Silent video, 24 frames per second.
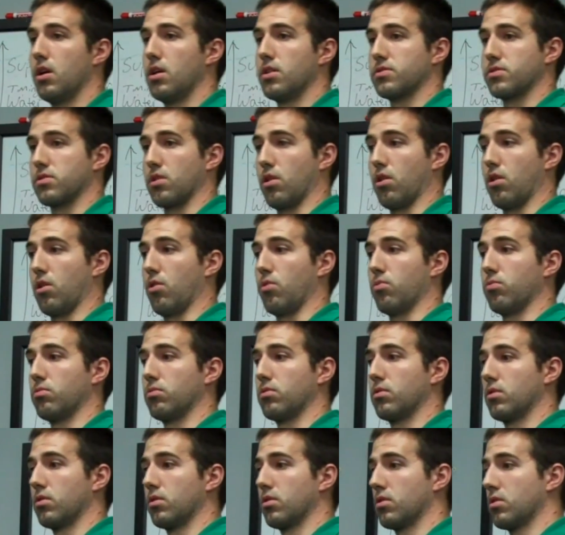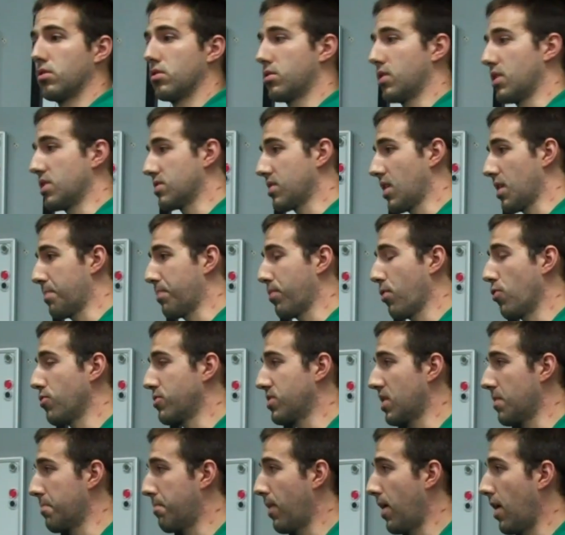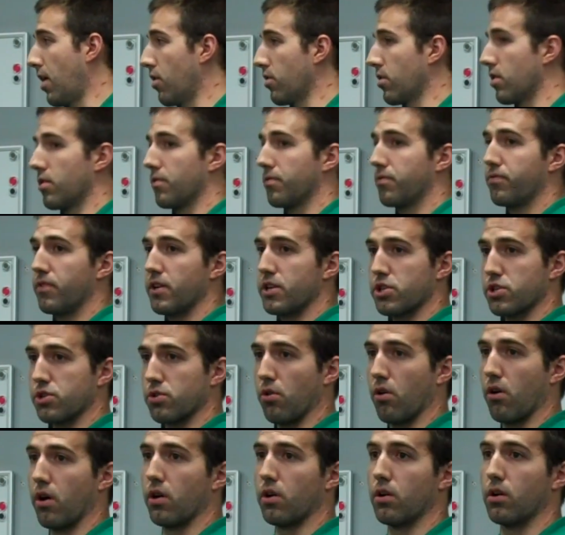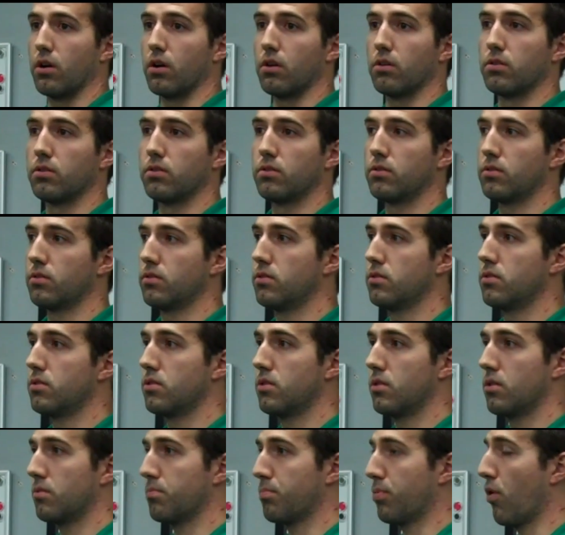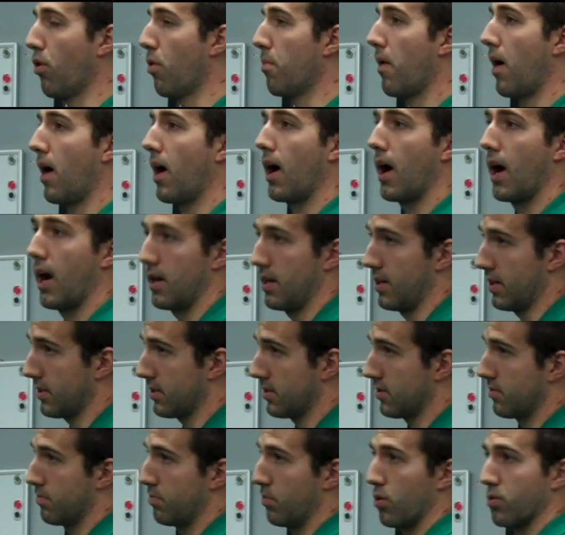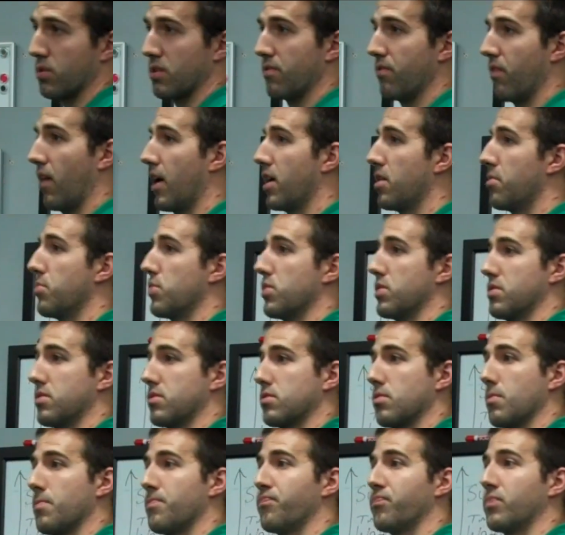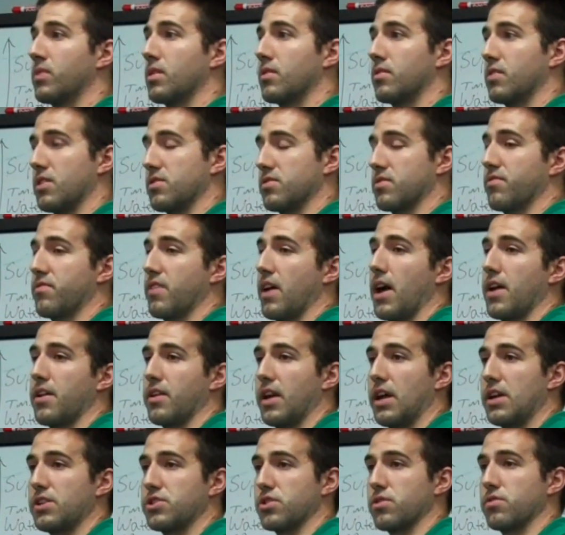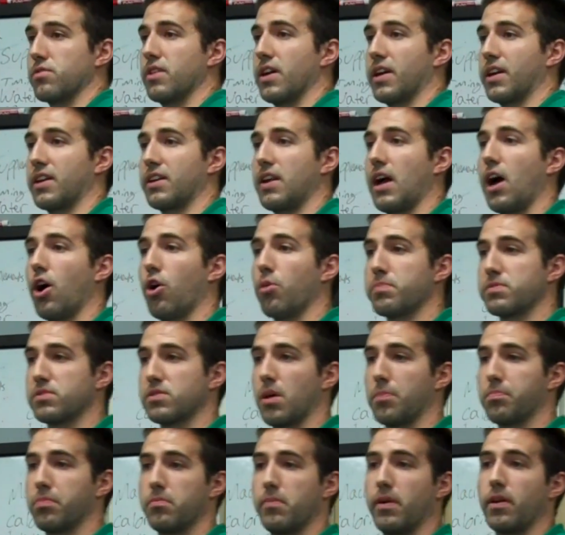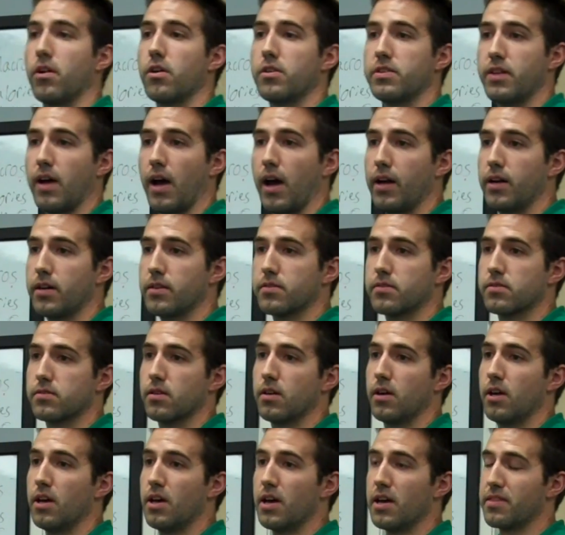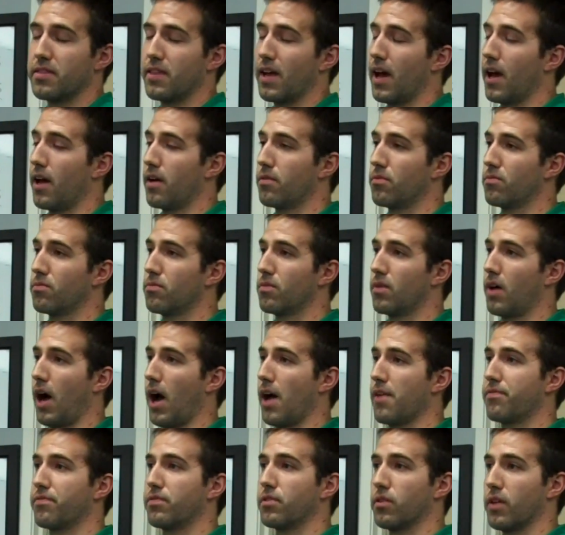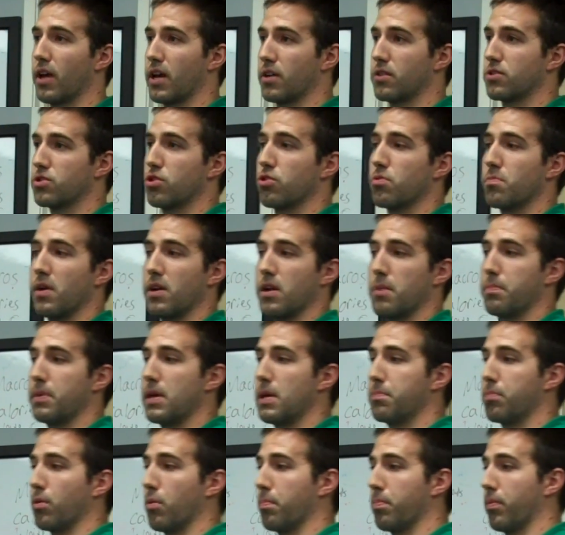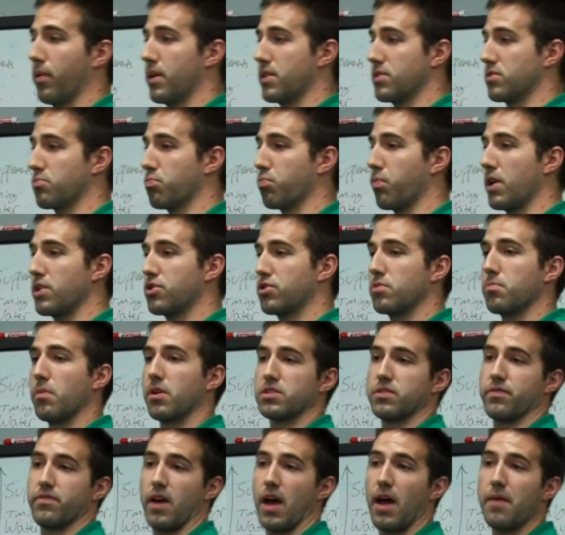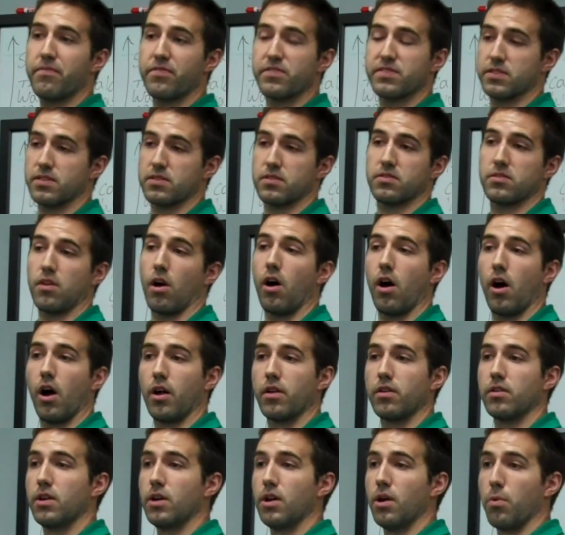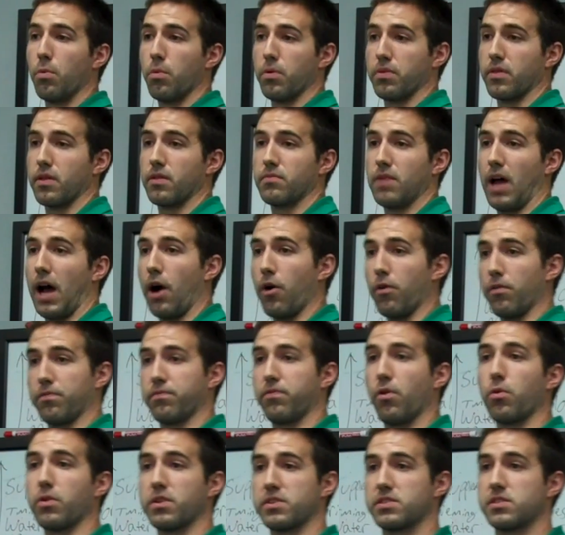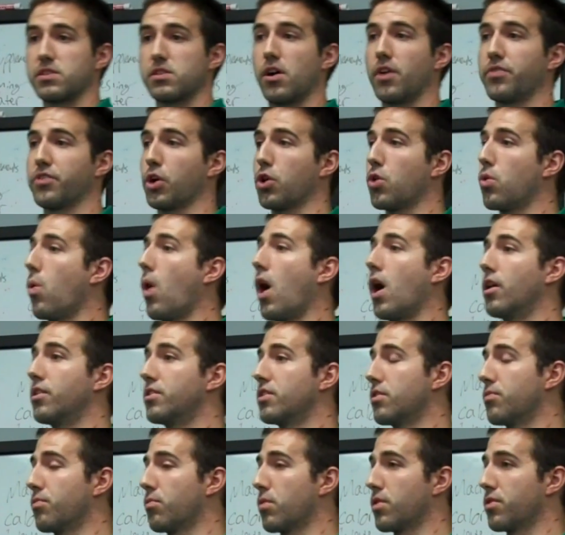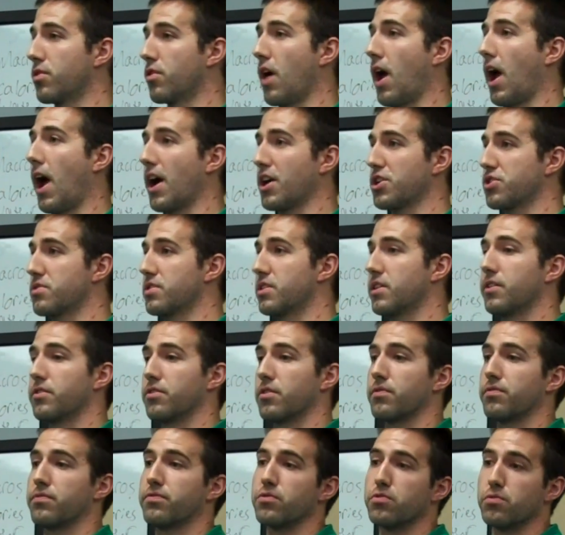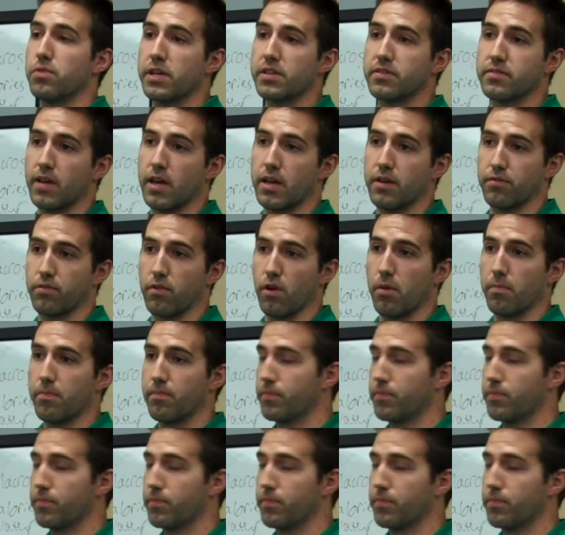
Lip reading: So things like protein powder, fish oil, probiotics, multivitamins, things of that nature that can help supplement our diets that I feel like too many people place way too much of an emphasis on without focusing on the quality of where they're actually getting their food intake from.